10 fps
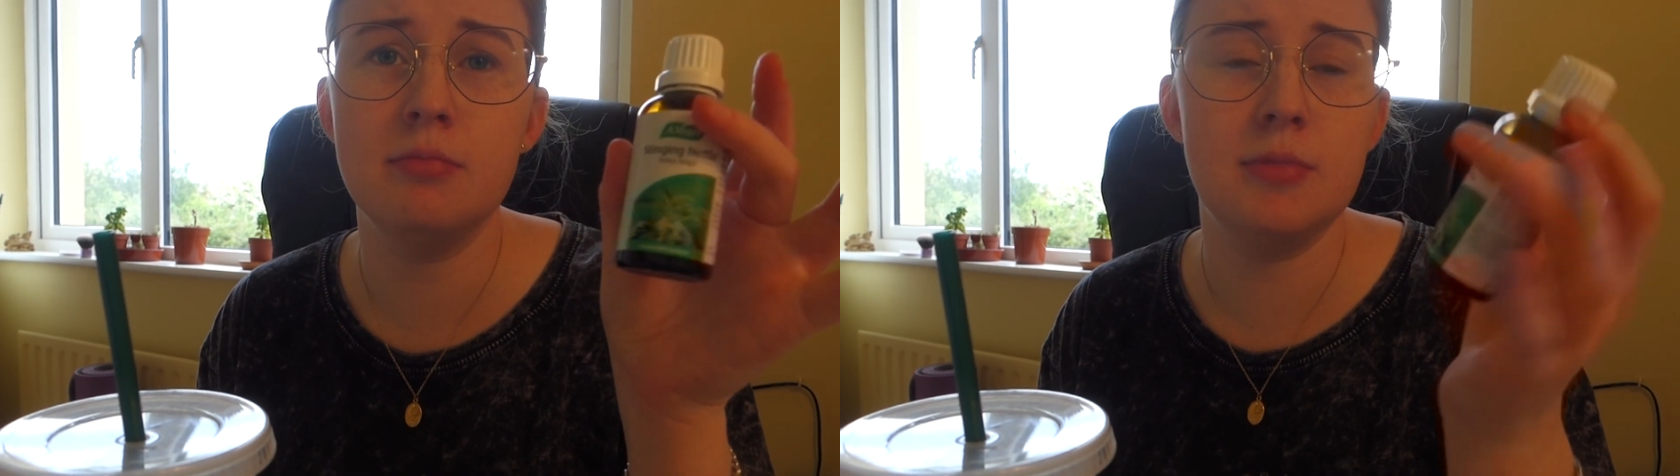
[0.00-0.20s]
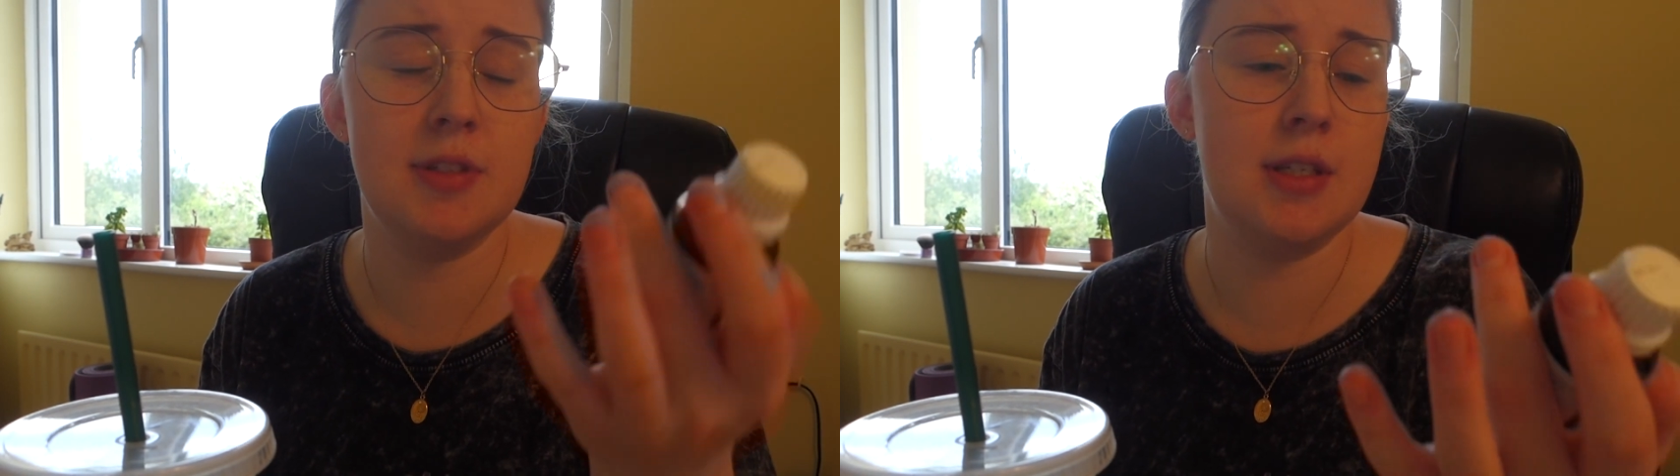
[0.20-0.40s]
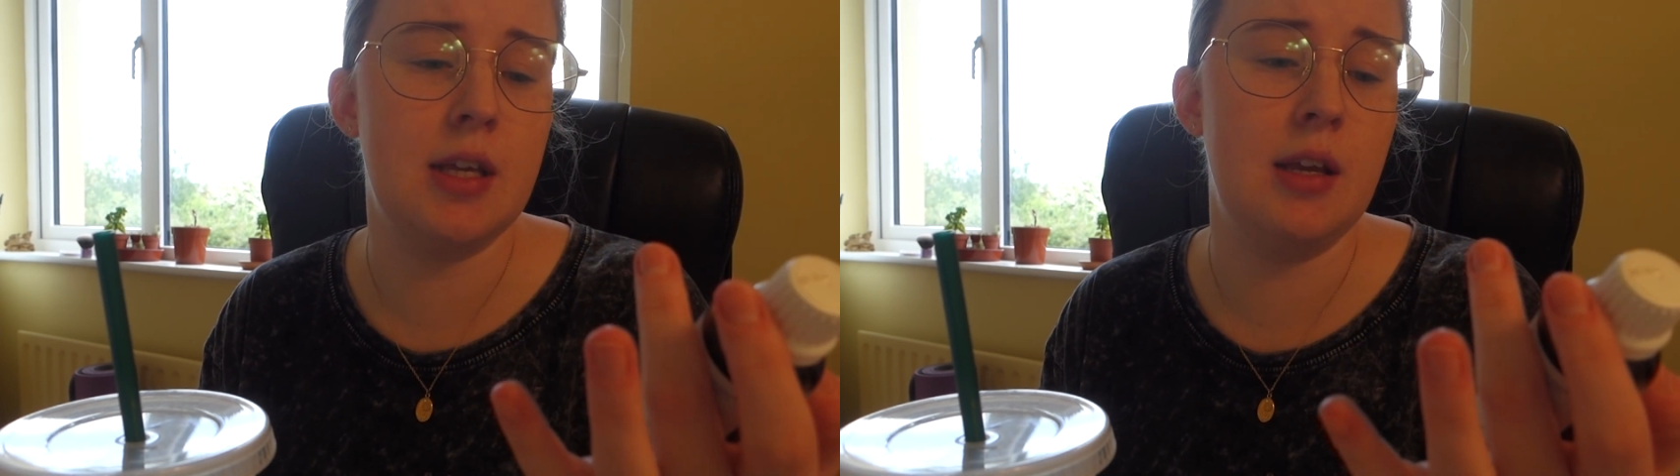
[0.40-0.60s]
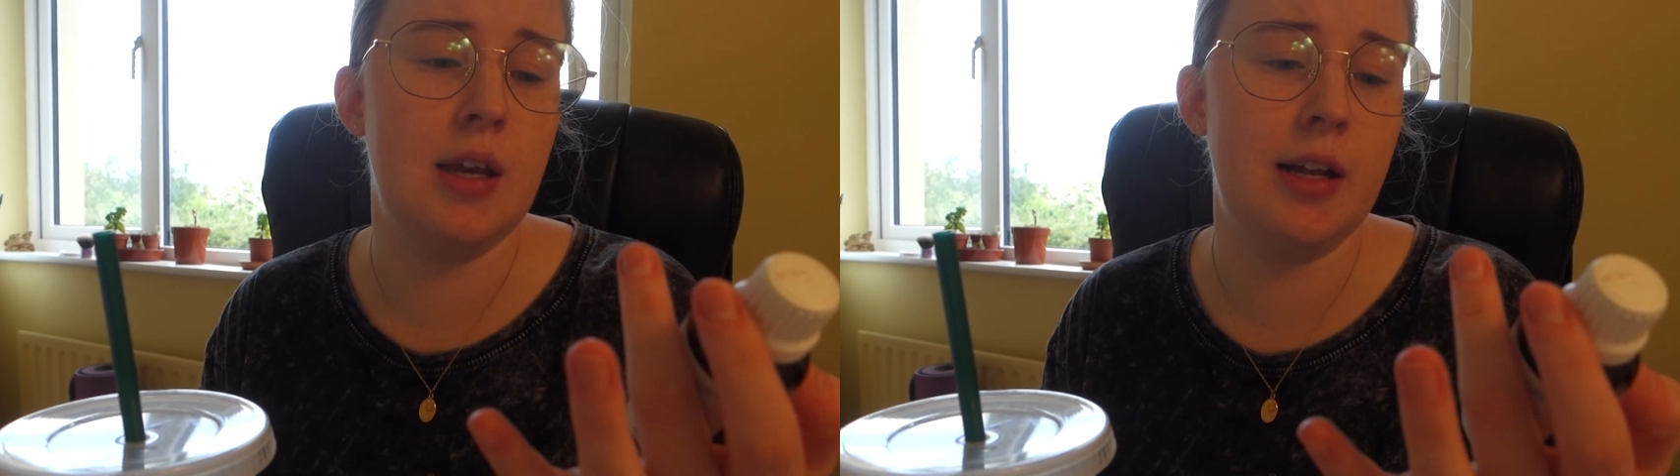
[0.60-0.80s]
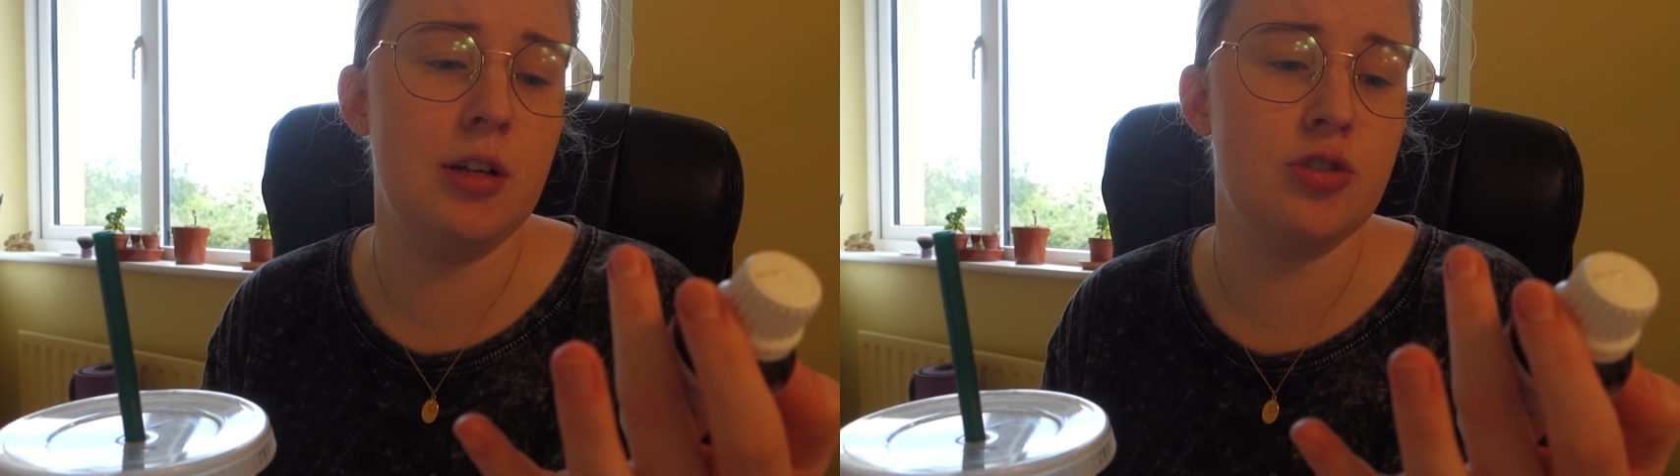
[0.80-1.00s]
stinging
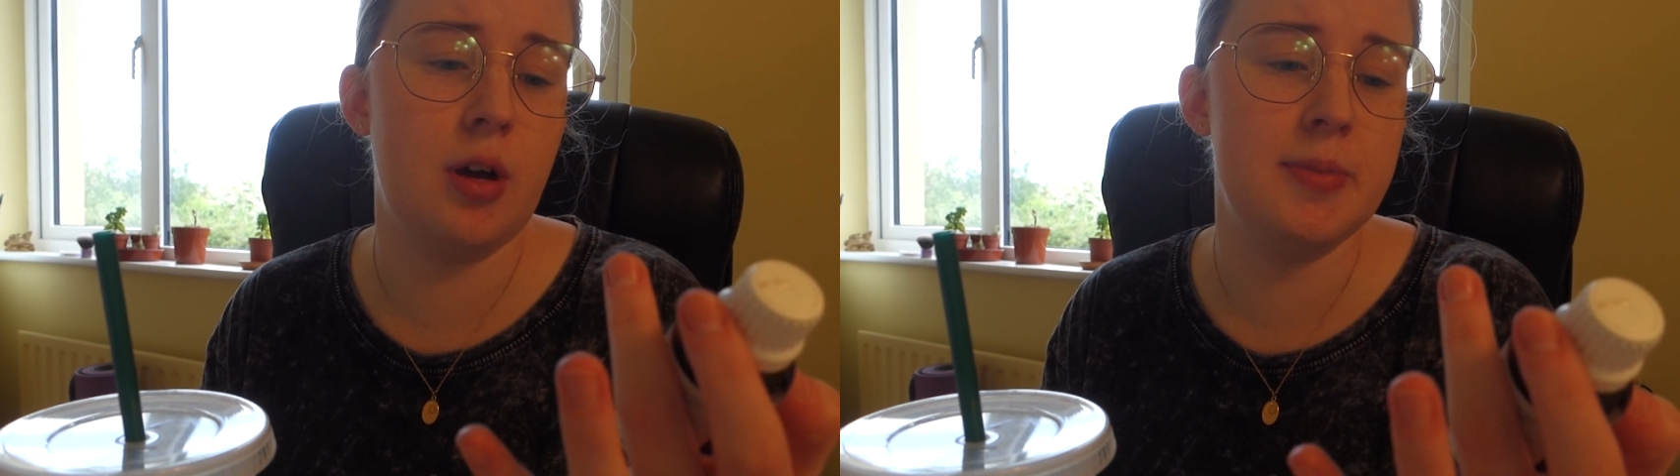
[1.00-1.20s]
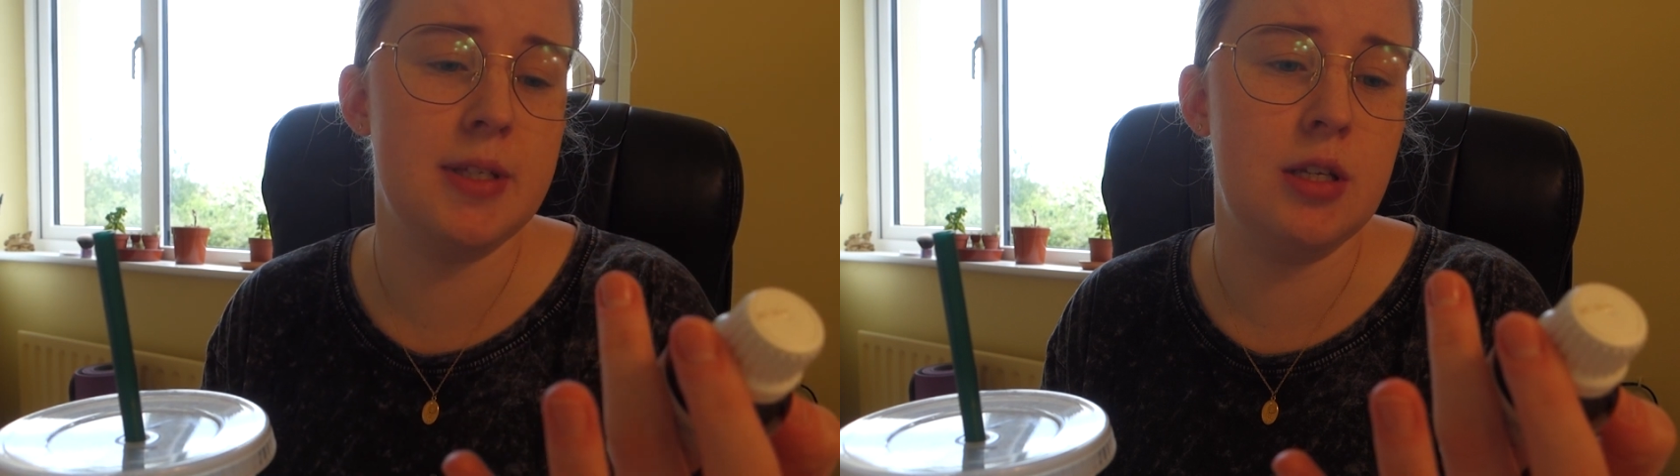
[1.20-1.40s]
nettle drops